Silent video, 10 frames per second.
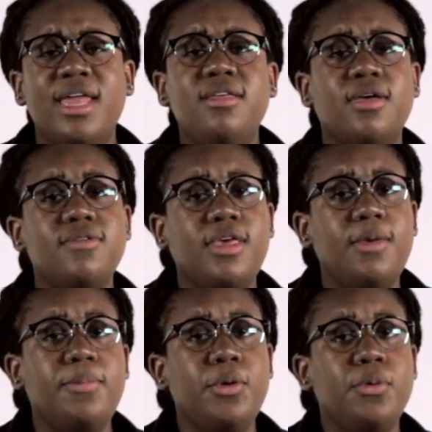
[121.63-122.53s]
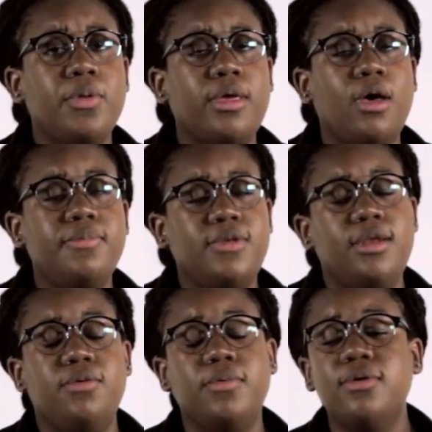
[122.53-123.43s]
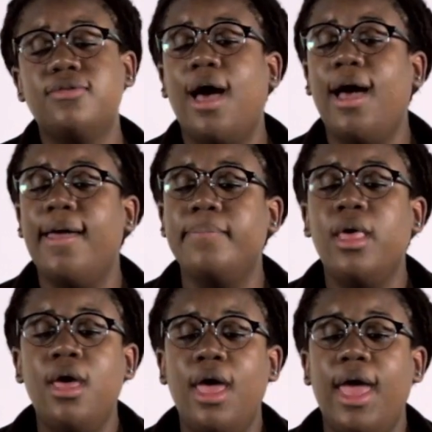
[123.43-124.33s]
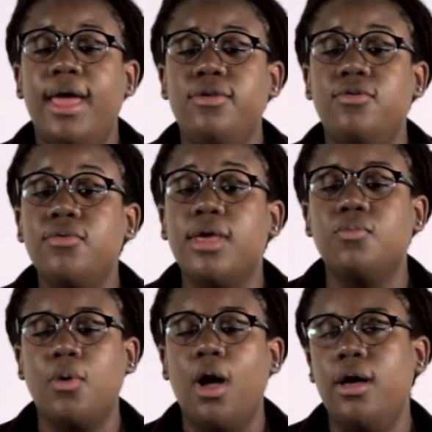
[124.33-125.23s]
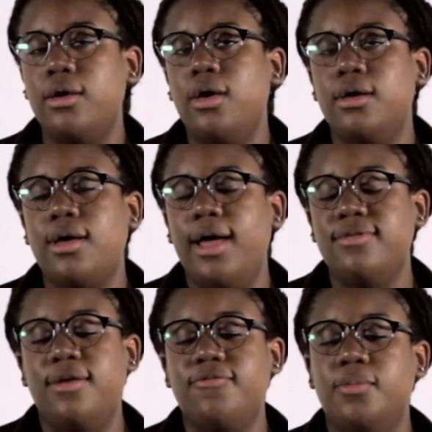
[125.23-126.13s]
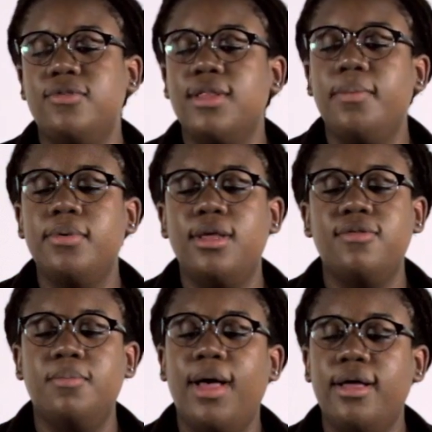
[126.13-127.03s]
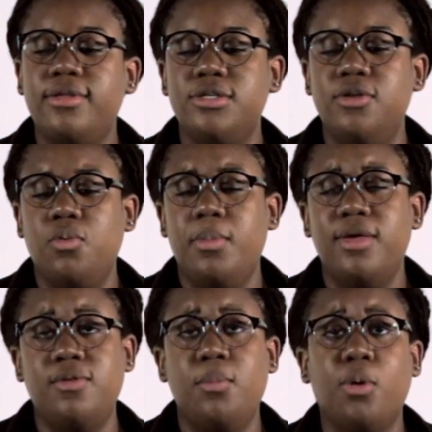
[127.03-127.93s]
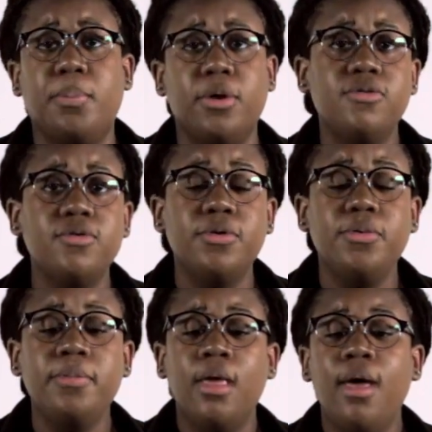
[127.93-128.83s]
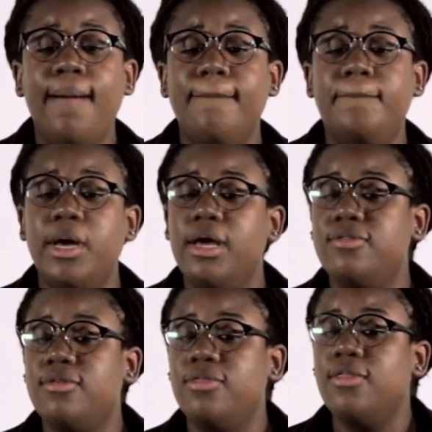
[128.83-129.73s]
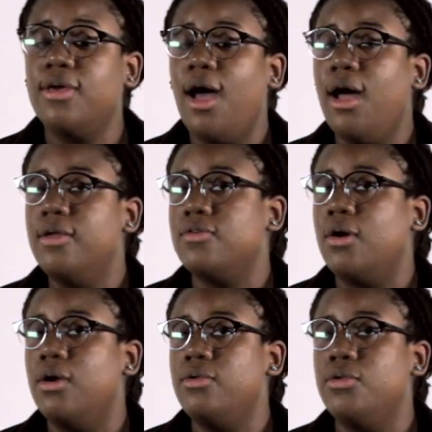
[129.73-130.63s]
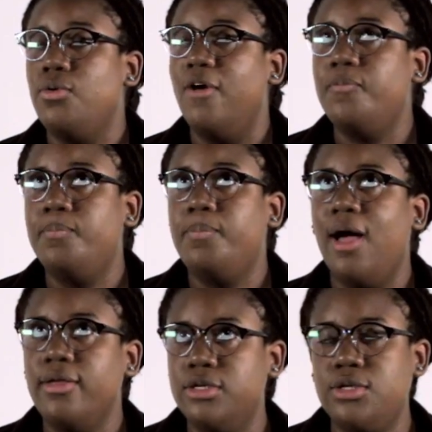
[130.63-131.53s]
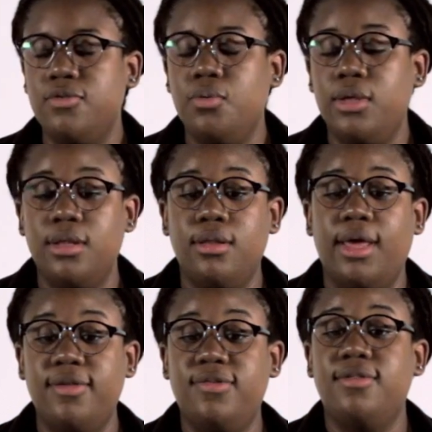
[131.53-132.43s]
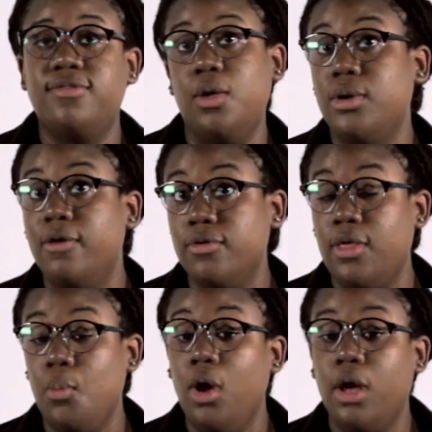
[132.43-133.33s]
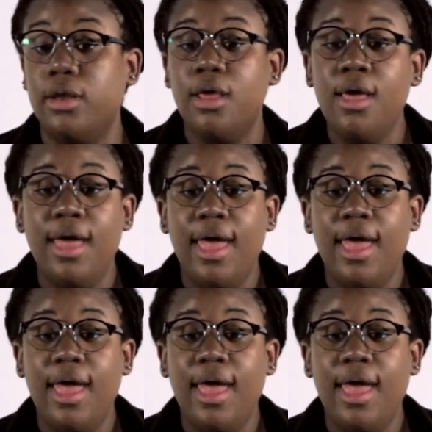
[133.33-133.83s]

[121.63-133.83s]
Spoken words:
And it does keep you like updated real time, and you do get raw uncut content from celebrities and politicians, which makes it more personal. But then the cons are, you know, you have politicians who can, like I said, say whatever they want.